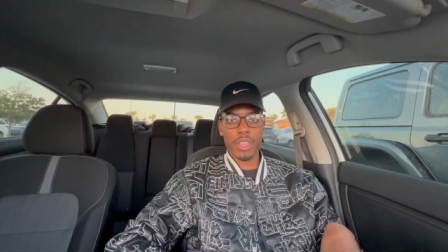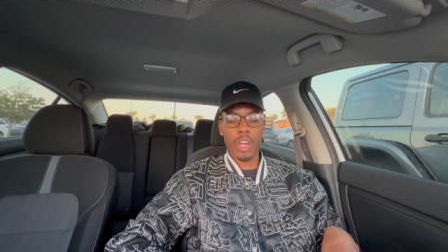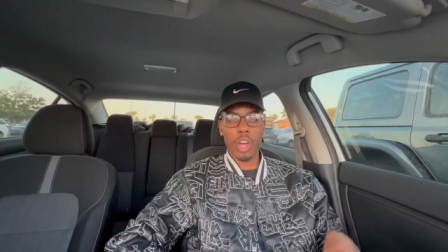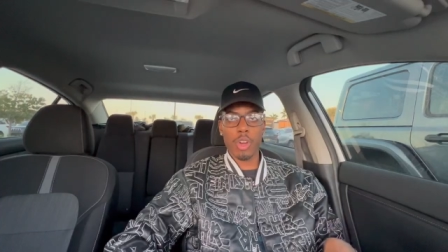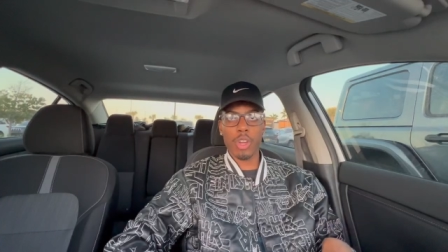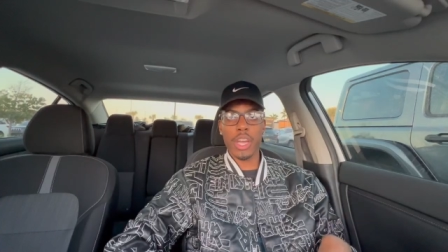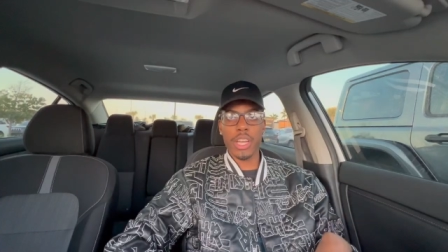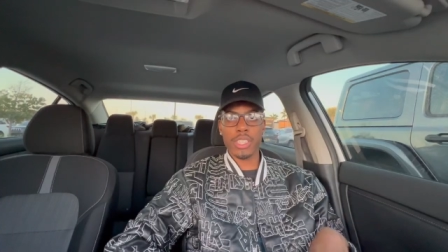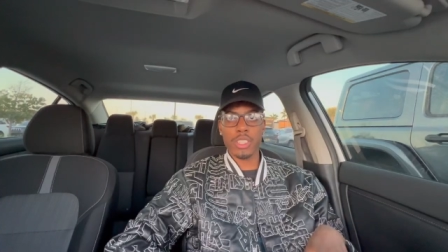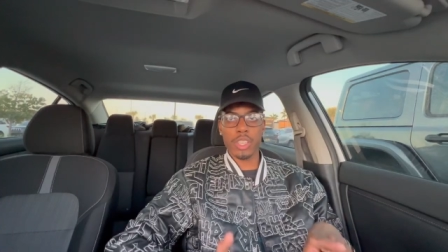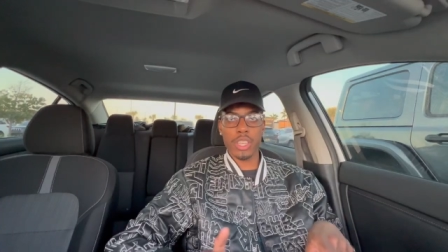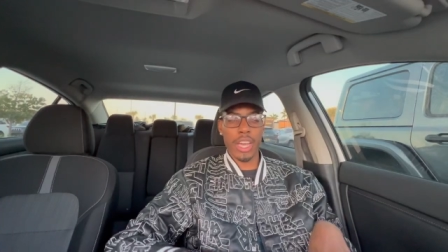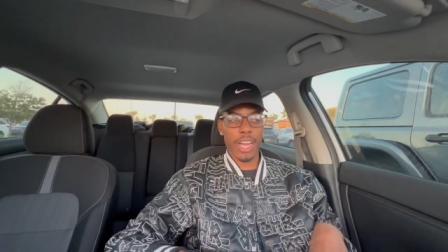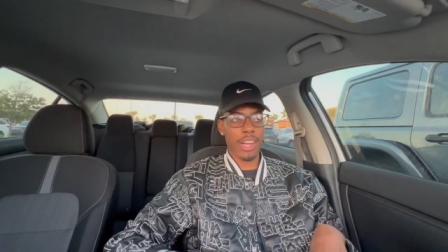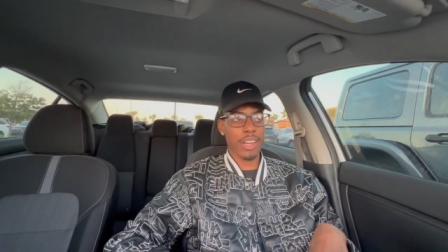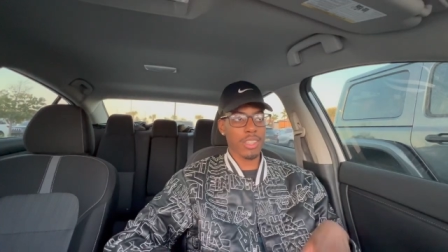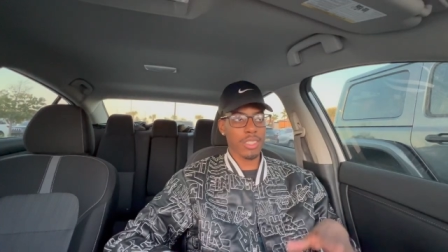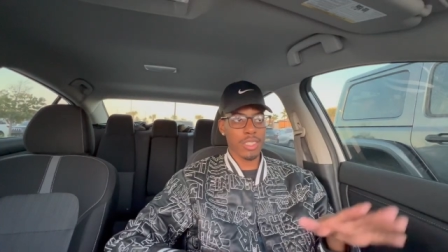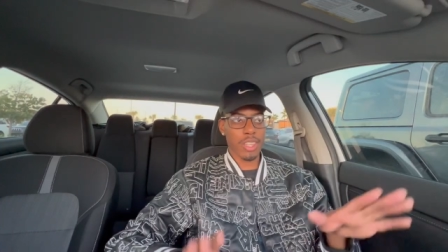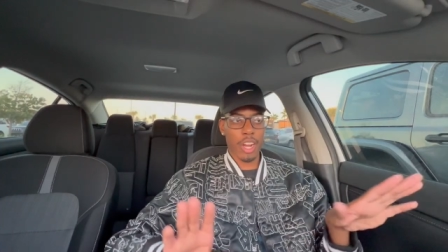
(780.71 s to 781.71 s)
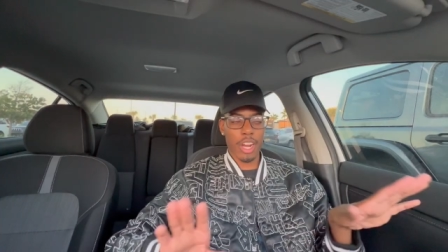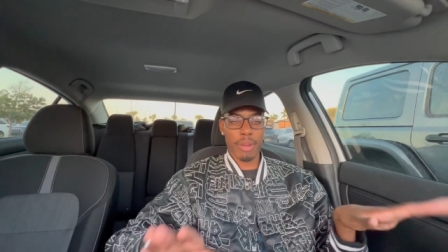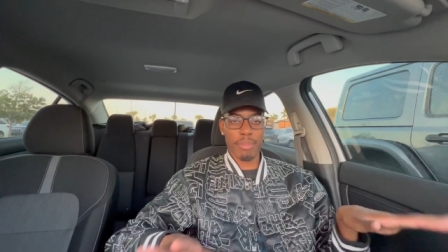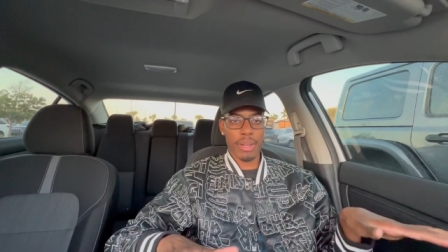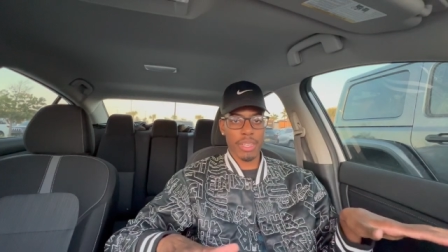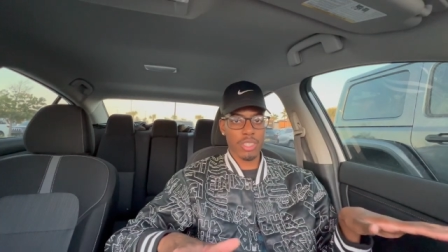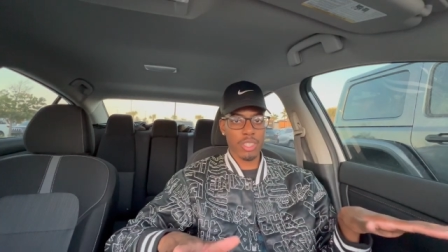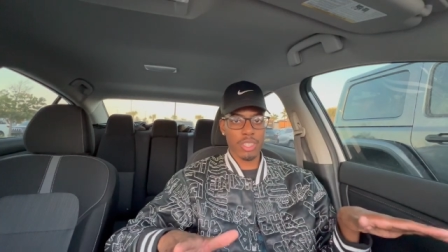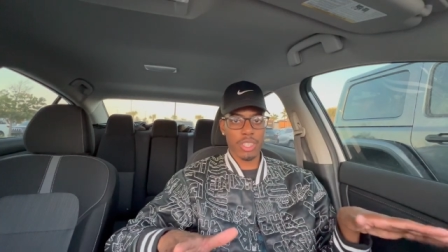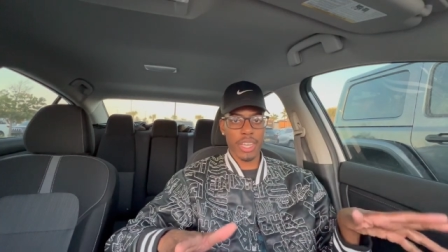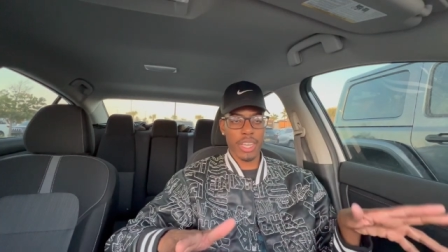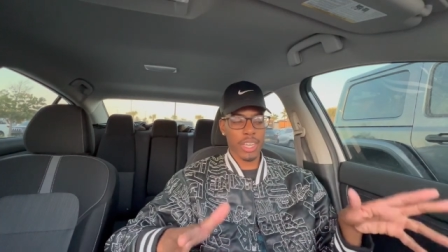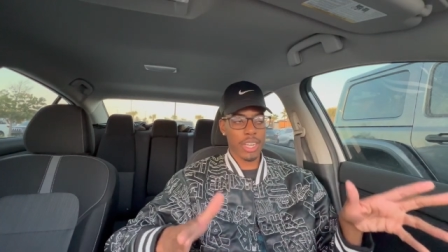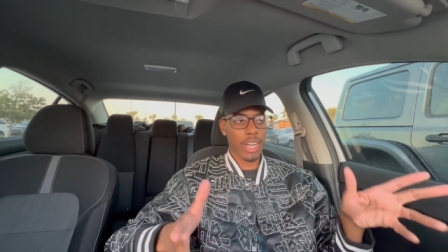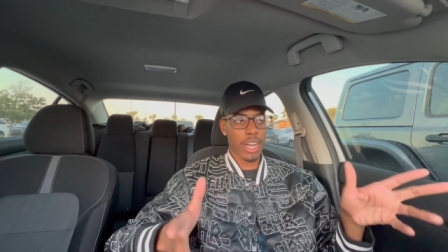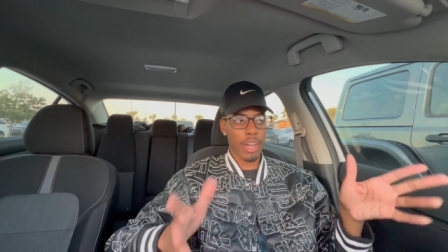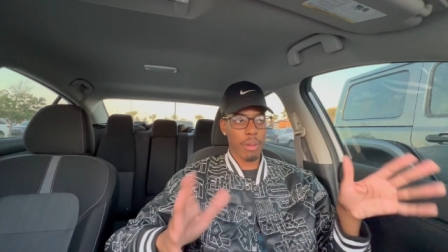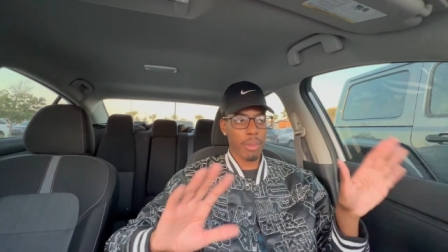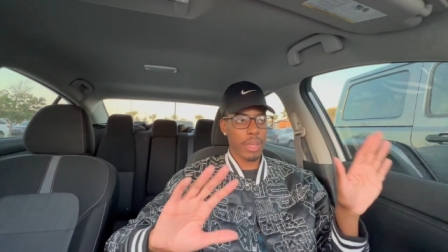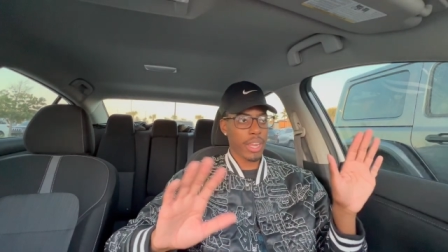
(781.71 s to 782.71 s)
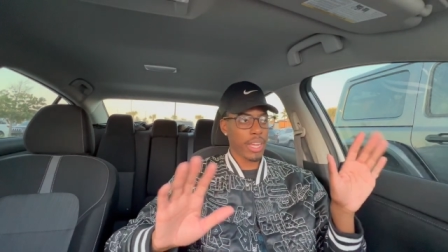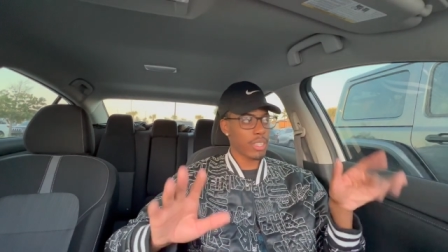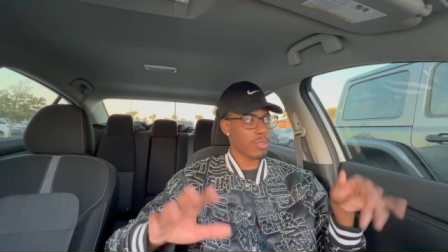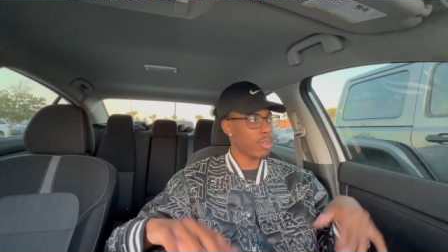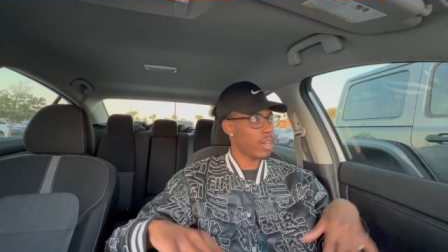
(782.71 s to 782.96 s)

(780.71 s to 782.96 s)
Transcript: Okay, so y'all, sorry, my sister had called me, that's